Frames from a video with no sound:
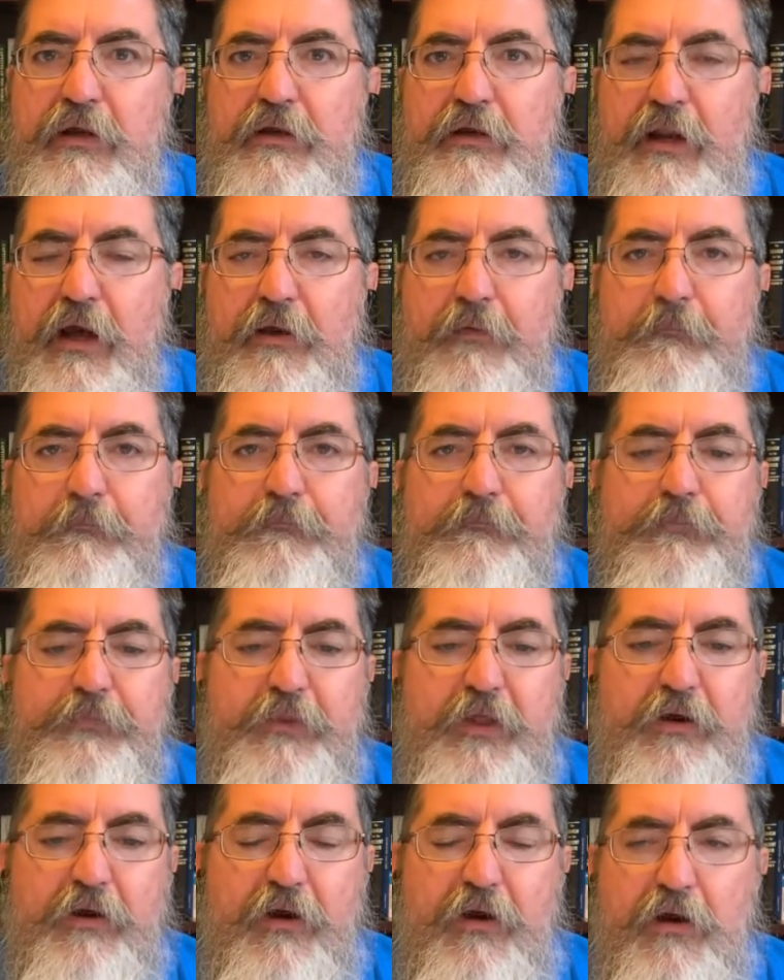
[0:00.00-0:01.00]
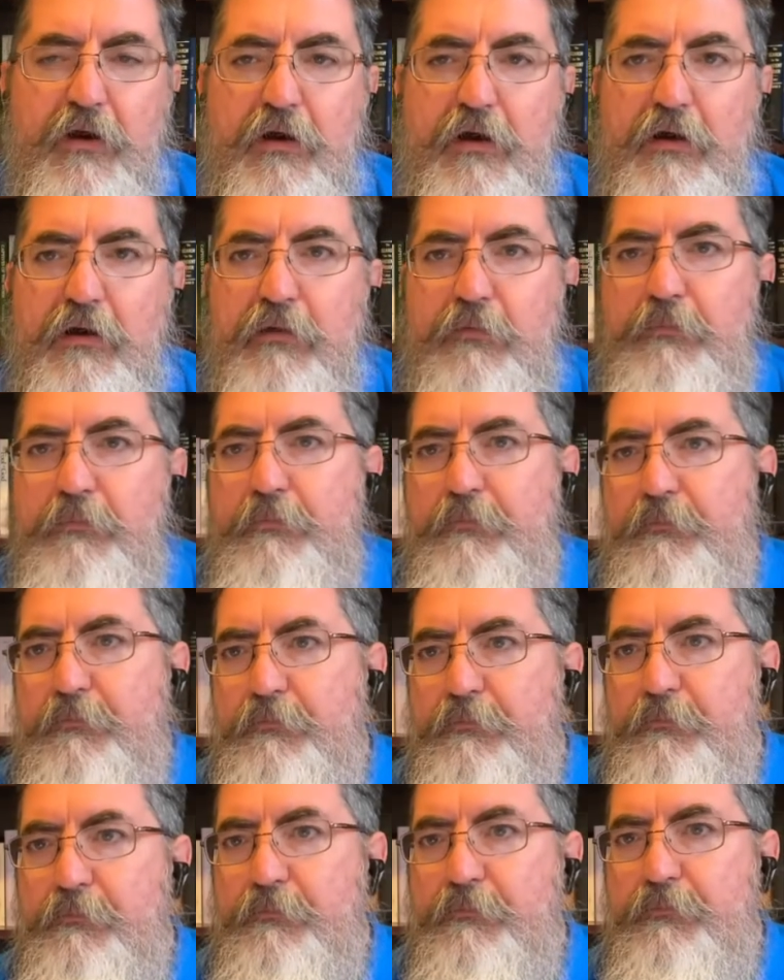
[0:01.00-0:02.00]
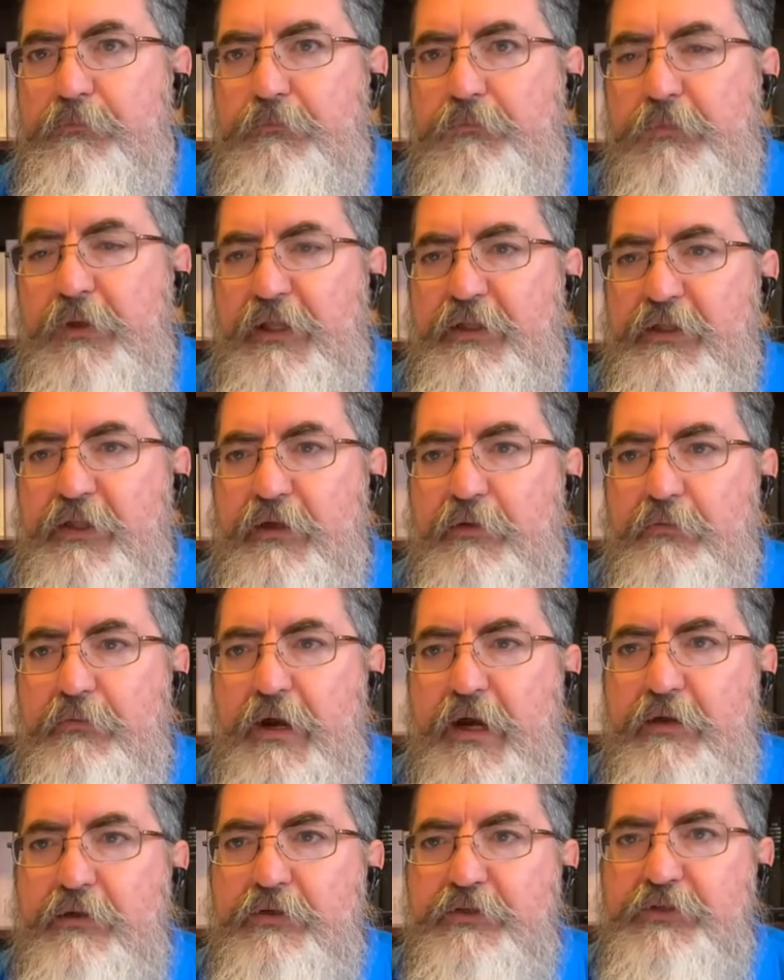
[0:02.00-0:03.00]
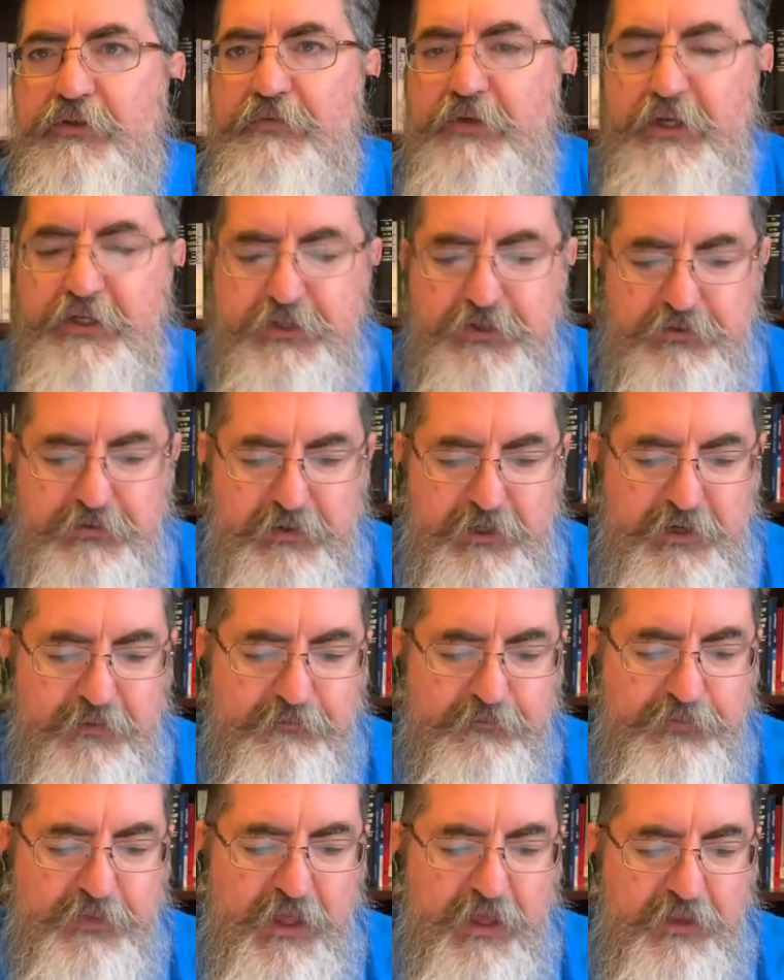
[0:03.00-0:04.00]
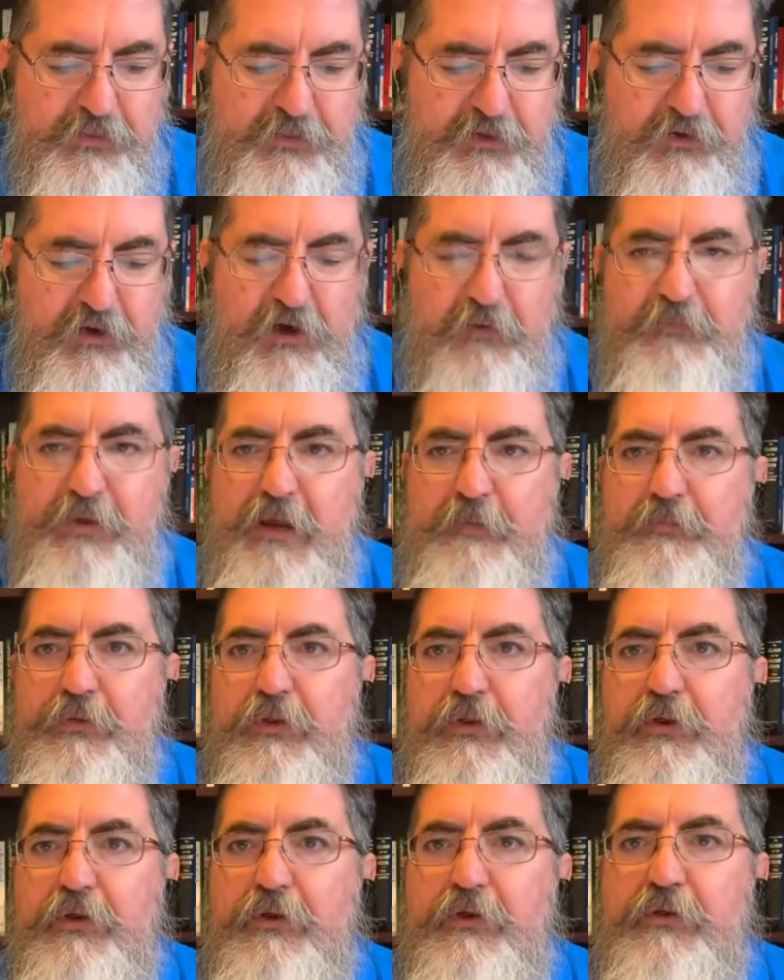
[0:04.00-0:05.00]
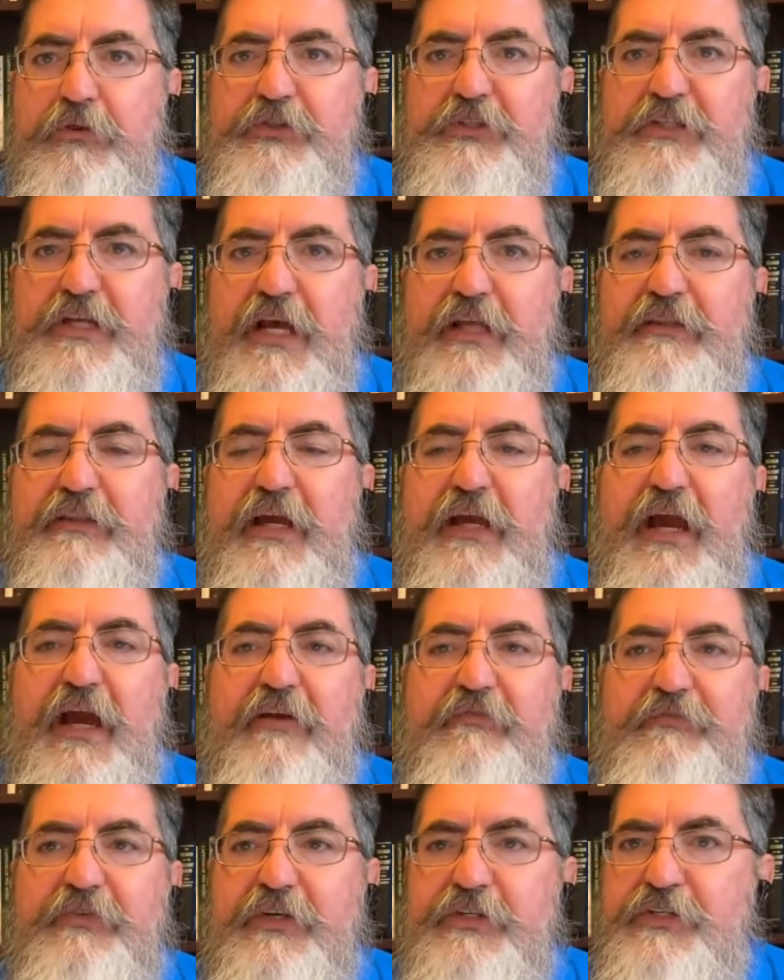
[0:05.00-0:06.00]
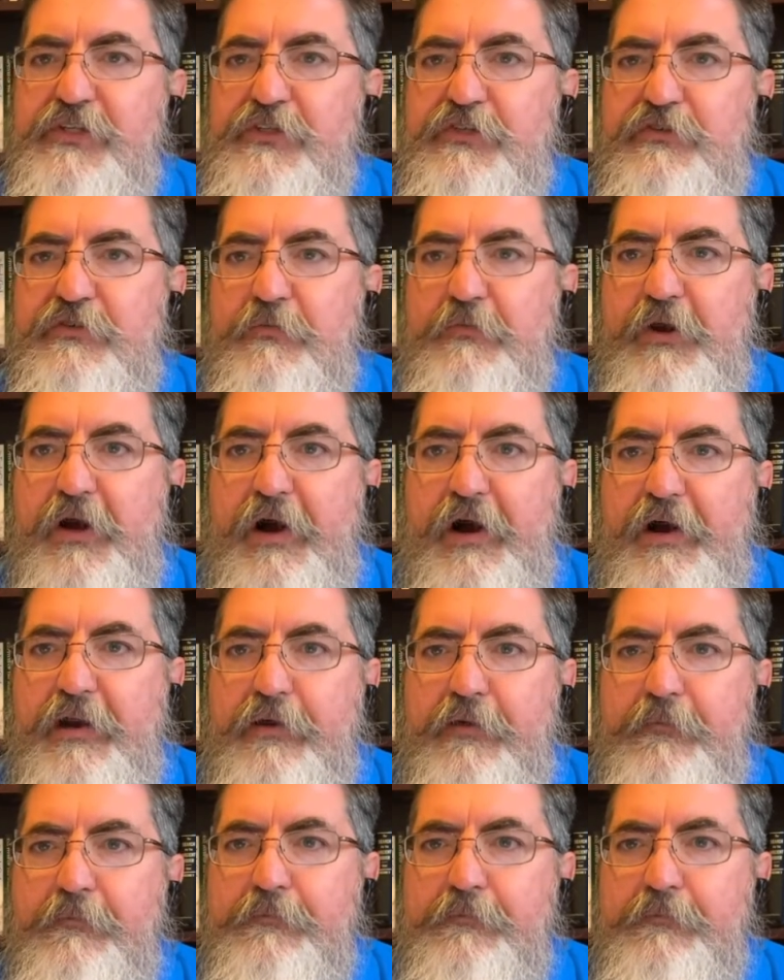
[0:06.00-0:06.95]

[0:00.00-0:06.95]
Now, there are, in the records of history, there are people who said they had visions from God,